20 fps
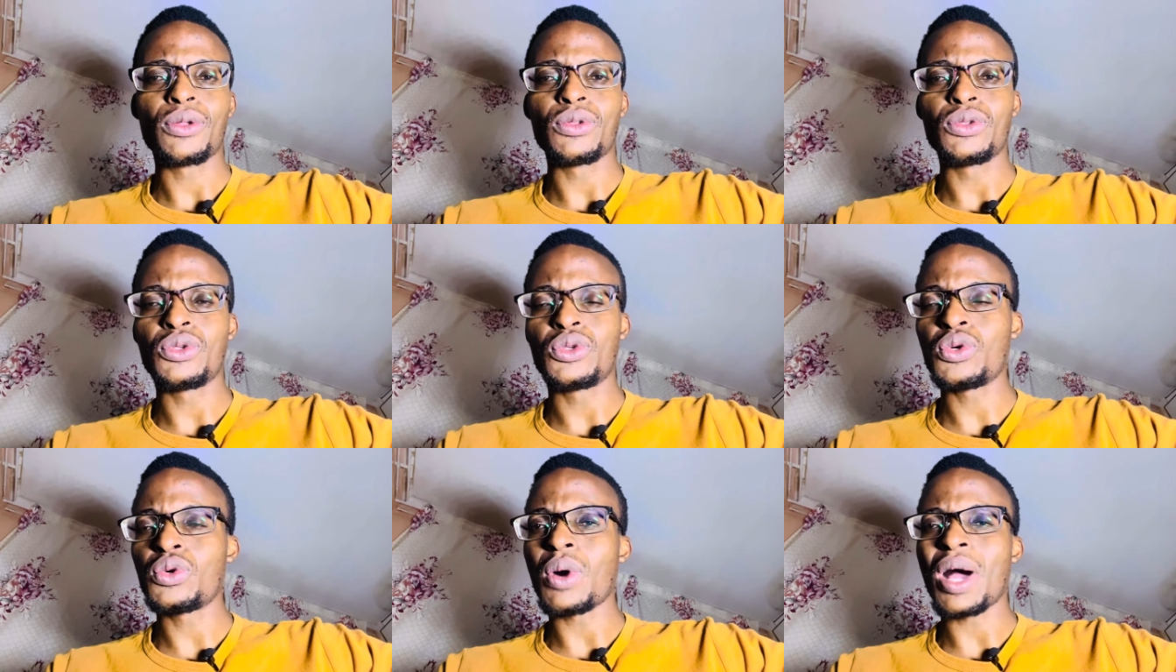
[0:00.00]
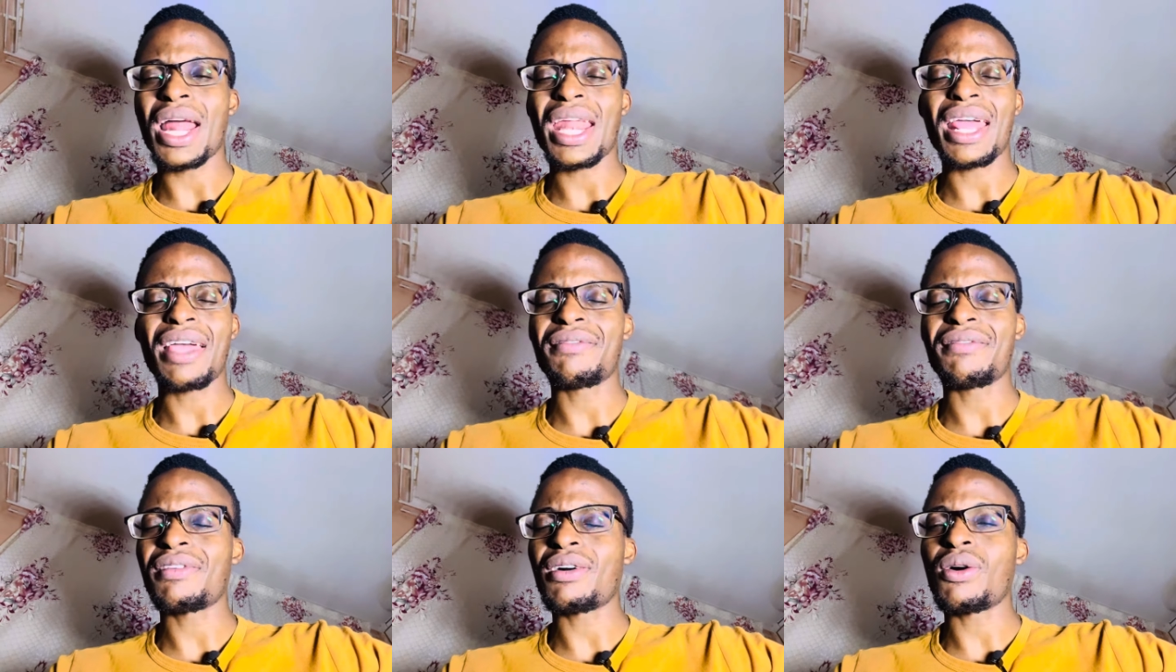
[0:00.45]
do
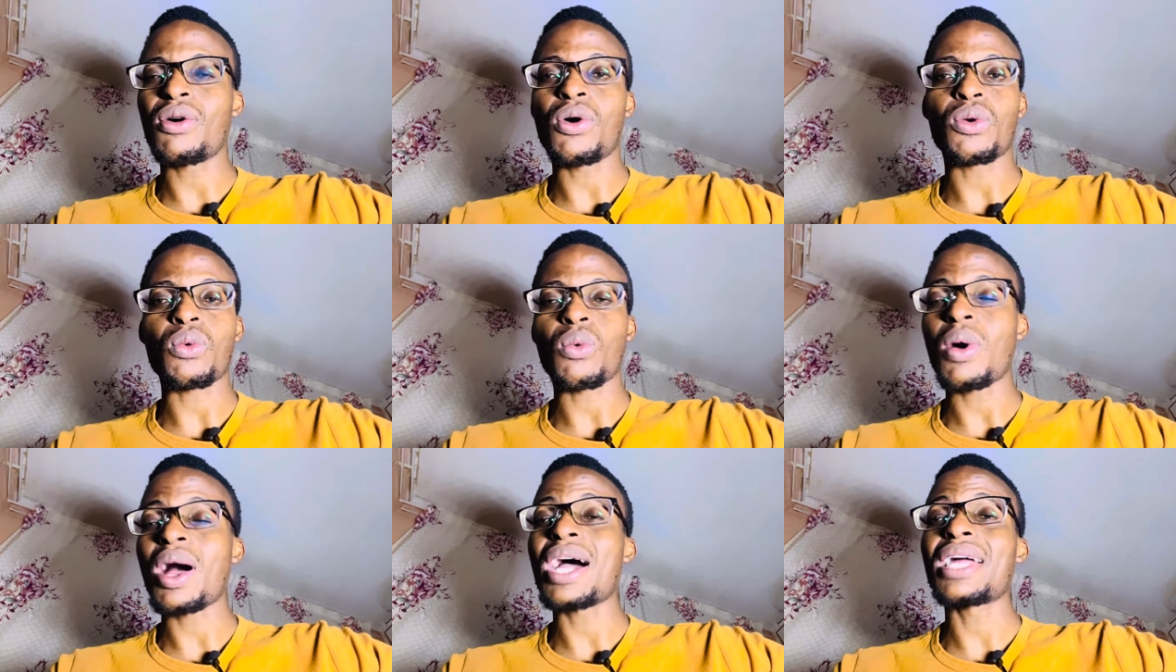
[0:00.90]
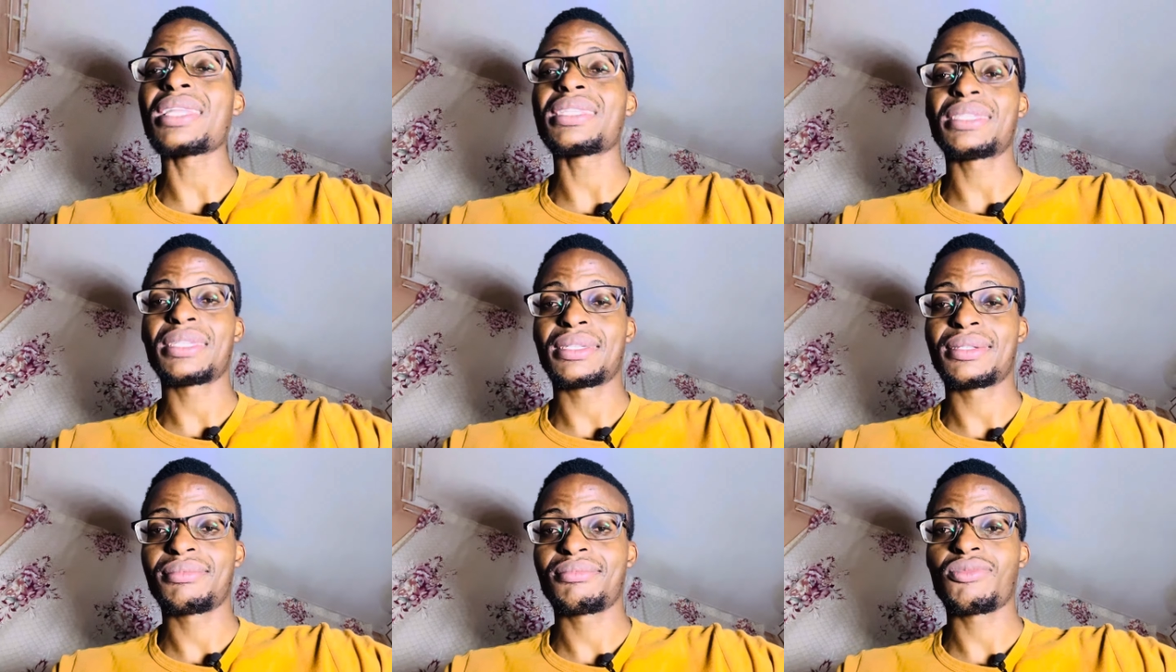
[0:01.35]
whatever or what
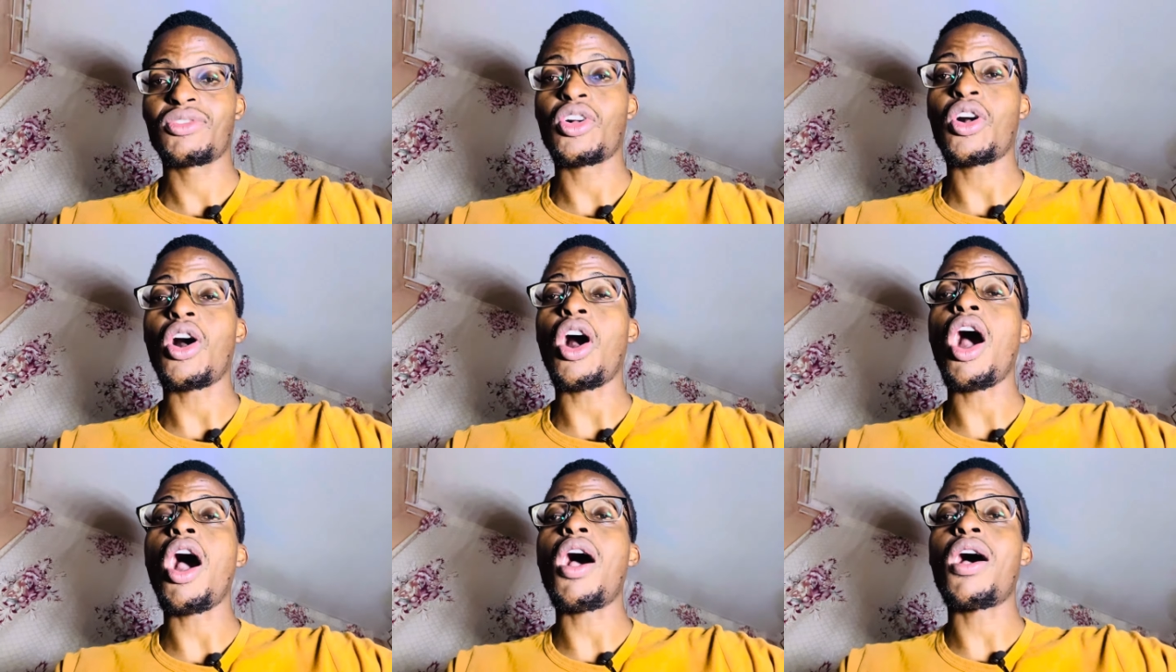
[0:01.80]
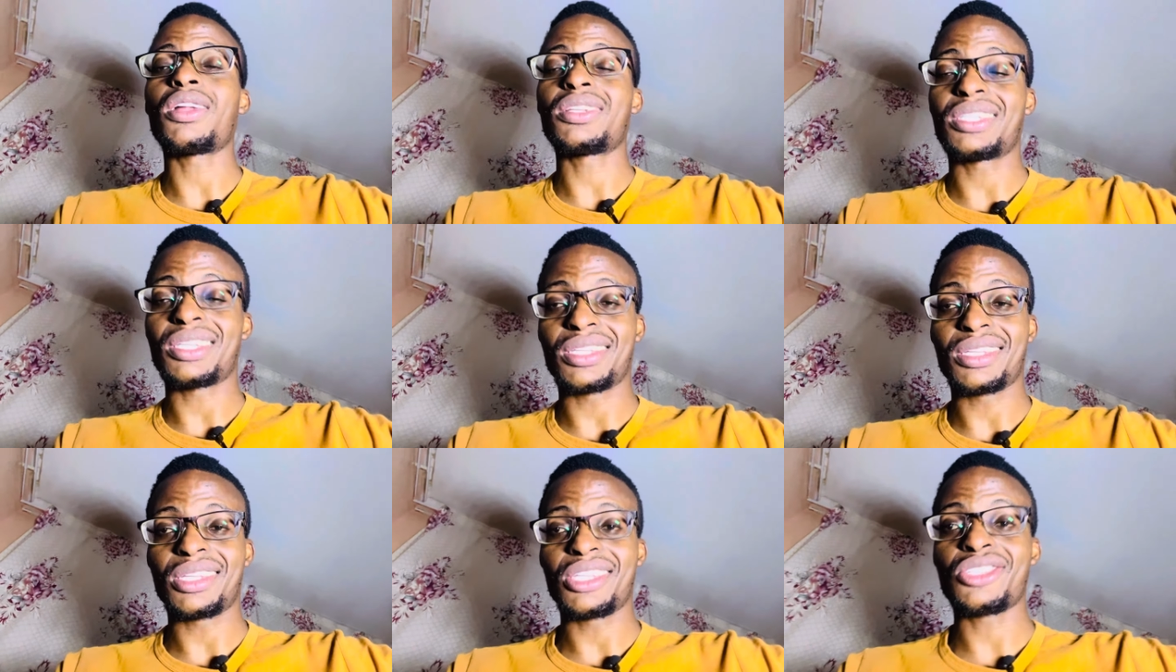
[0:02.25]
god
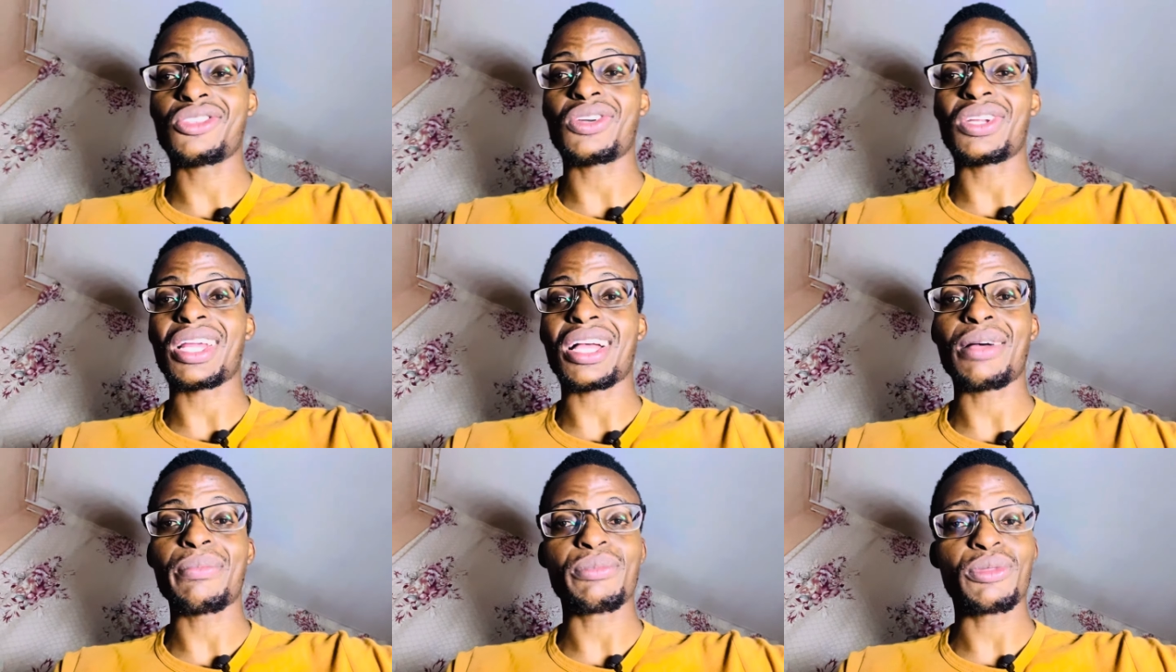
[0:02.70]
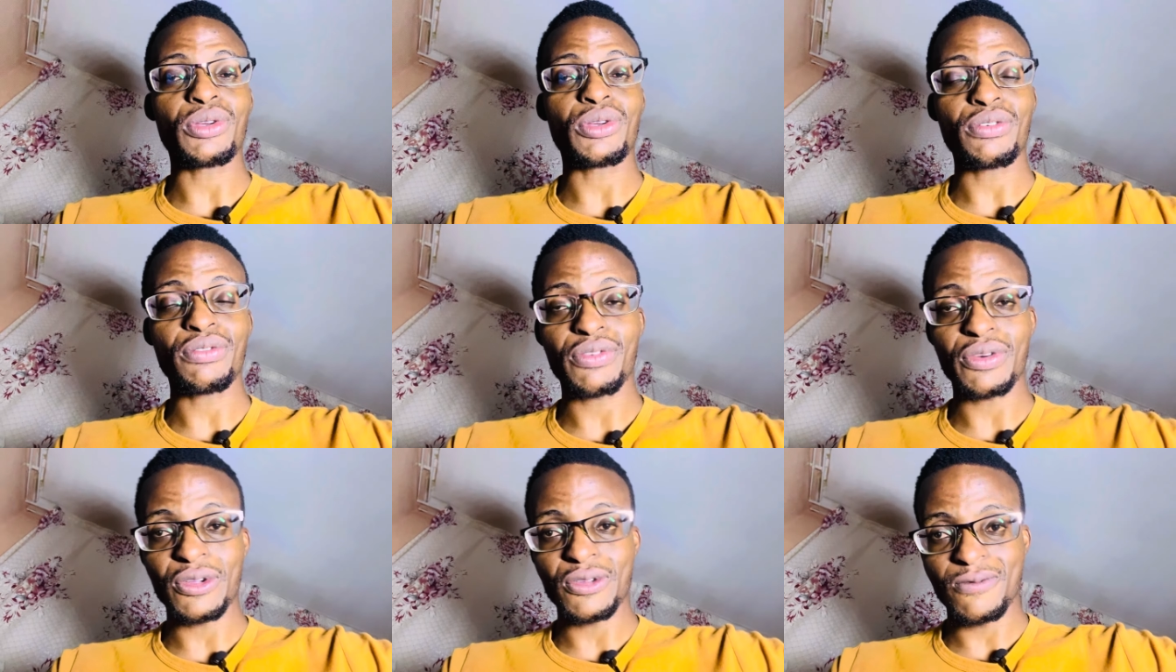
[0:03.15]
is going to come through
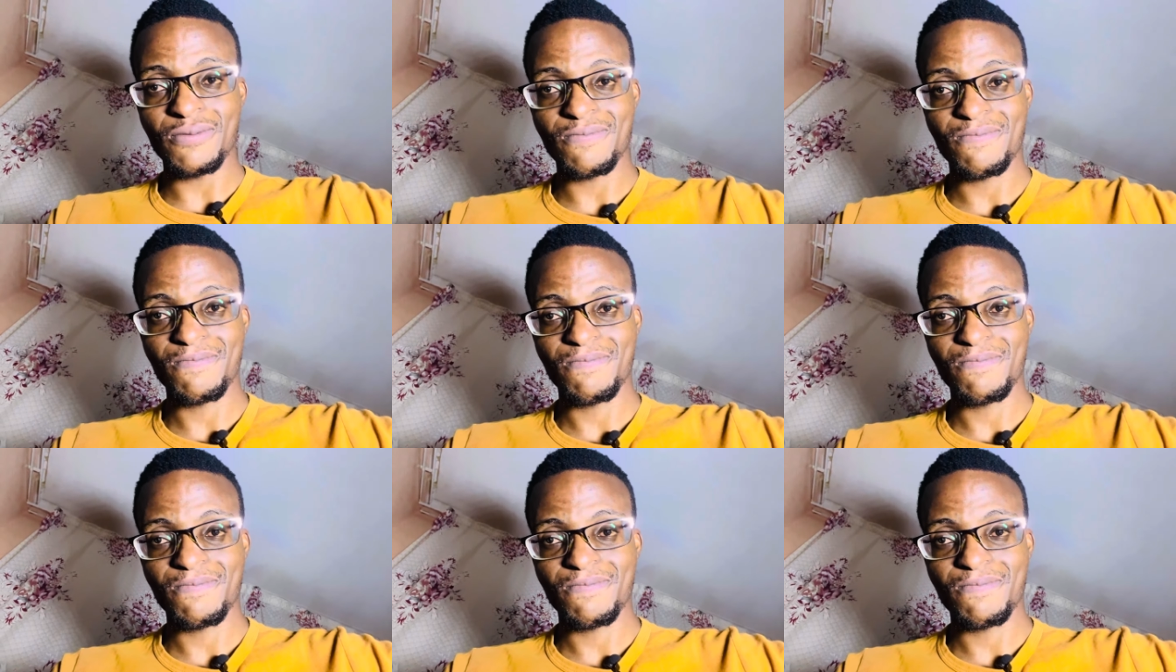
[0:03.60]
for you